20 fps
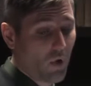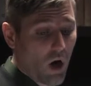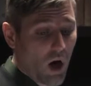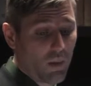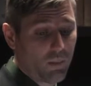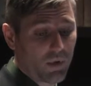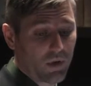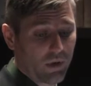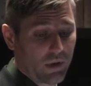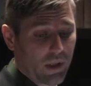
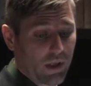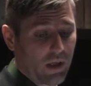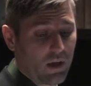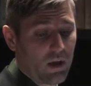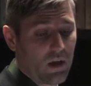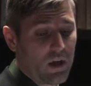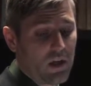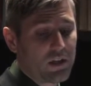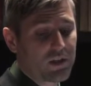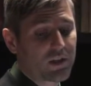properly,
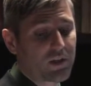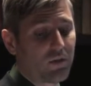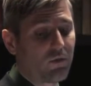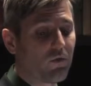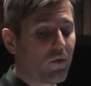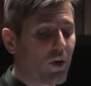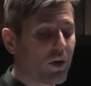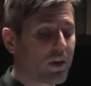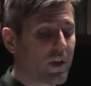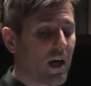
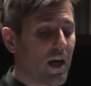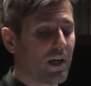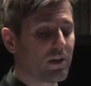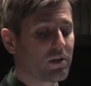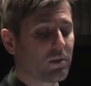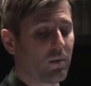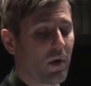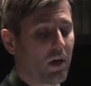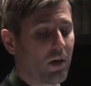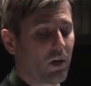subvert the
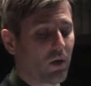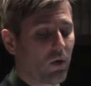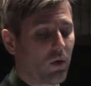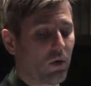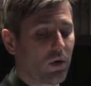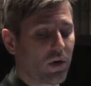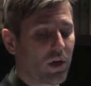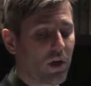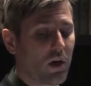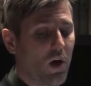hegemonic
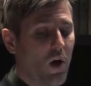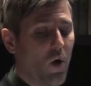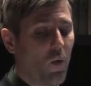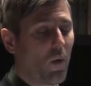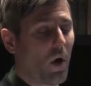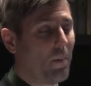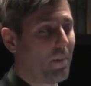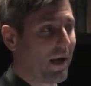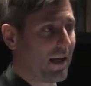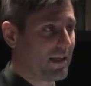order
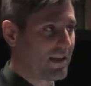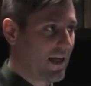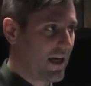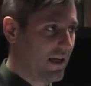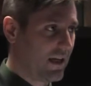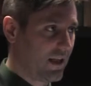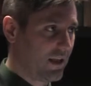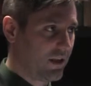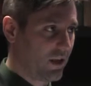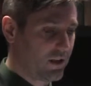while
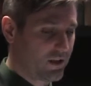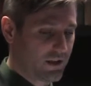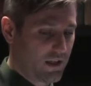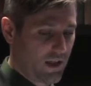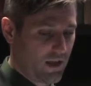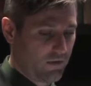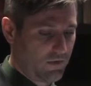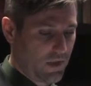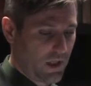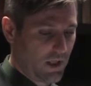maintaining their
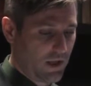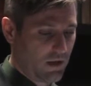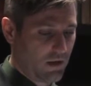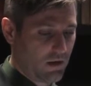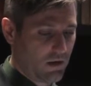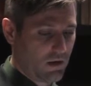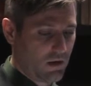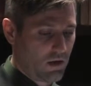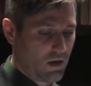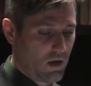safety.
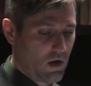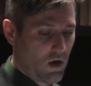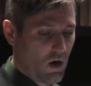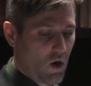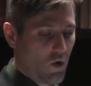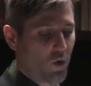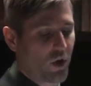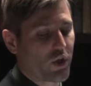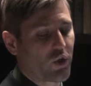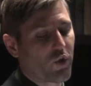
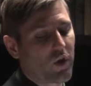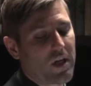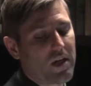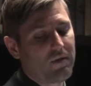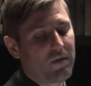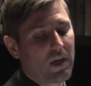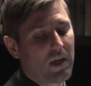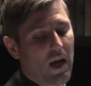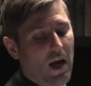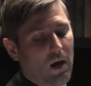
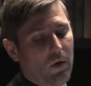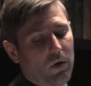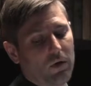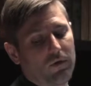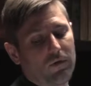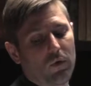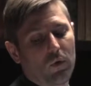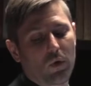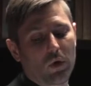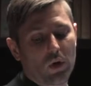Retrieving our
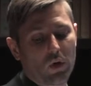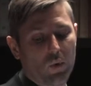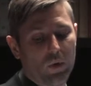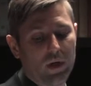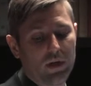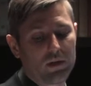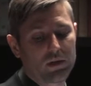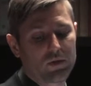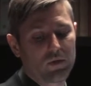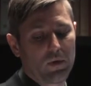
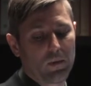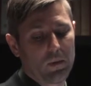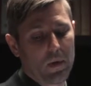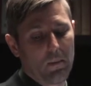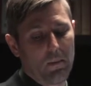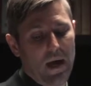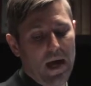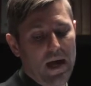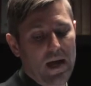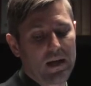forequeers from the
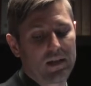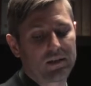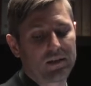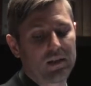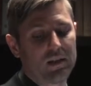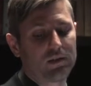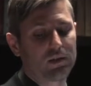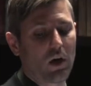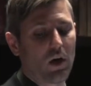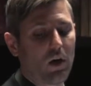past
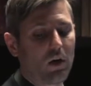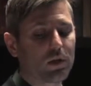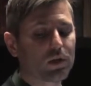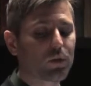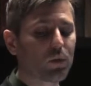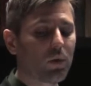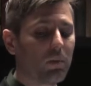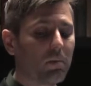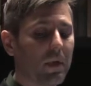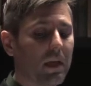is
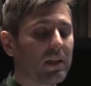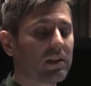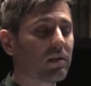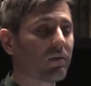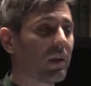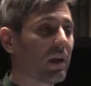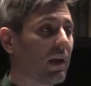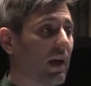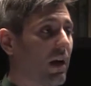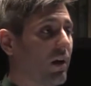also a means
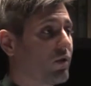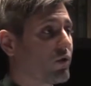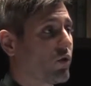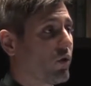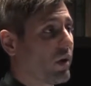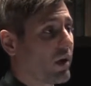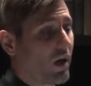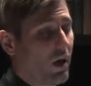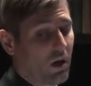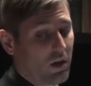of
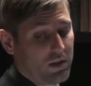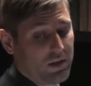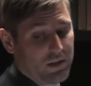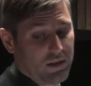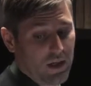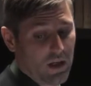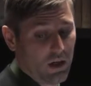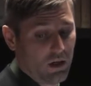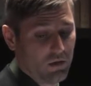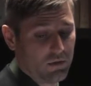encountering
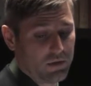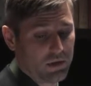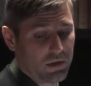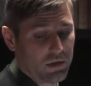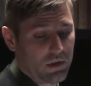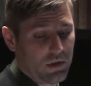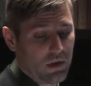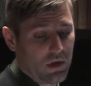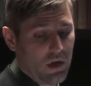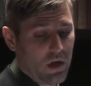ourselves.